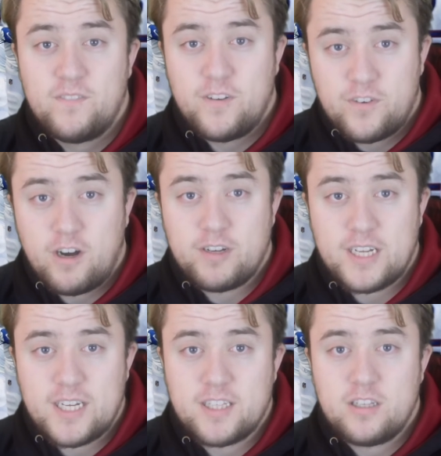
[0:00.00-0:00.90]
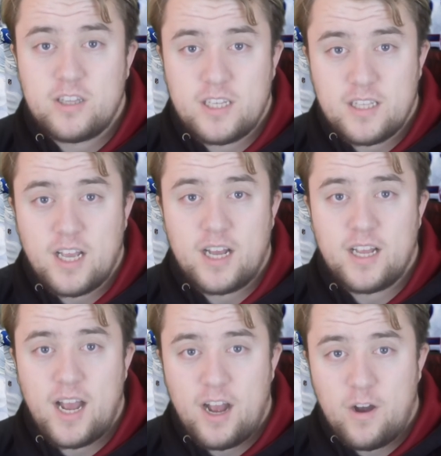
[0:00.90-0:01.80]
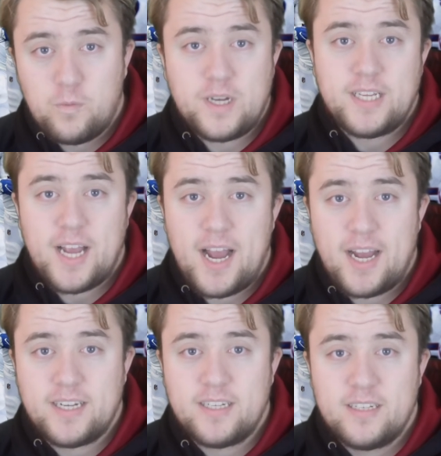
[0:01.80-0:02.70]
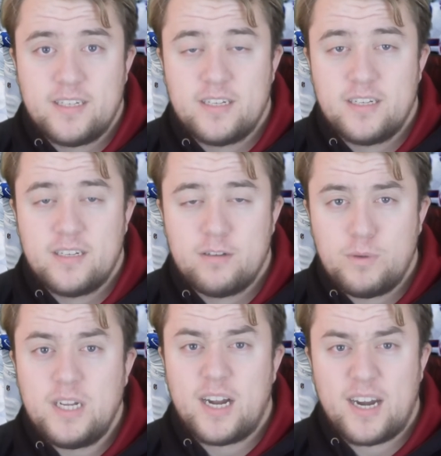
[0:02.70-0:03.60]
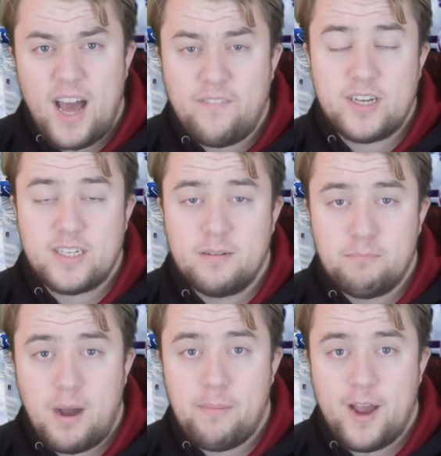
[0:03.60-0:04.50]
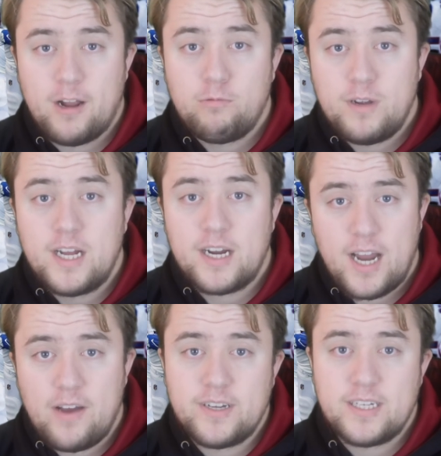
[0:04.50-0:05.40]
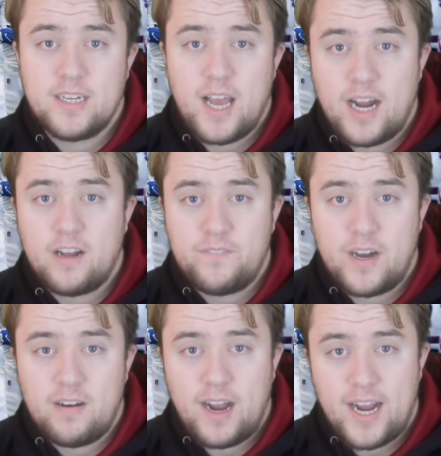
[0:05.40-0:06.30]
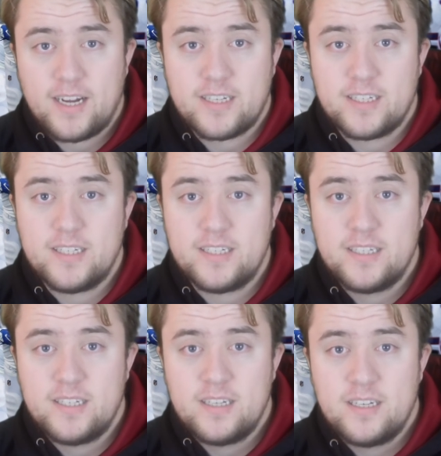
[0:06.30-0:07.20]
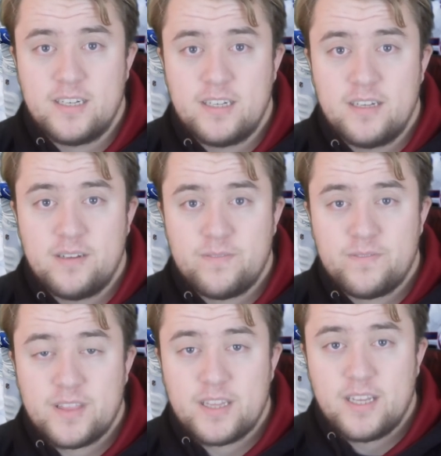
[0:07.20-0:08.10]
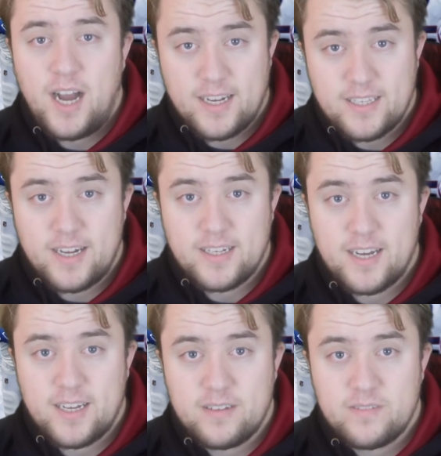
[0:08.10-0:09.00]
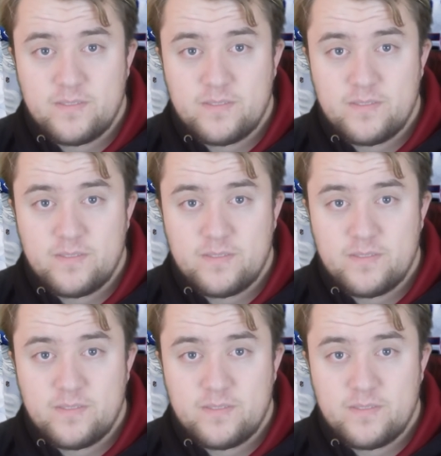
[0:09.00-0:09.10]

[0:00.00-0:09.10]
before we get into the week 10, week 11, my bad, week 11 NFL action on Sunday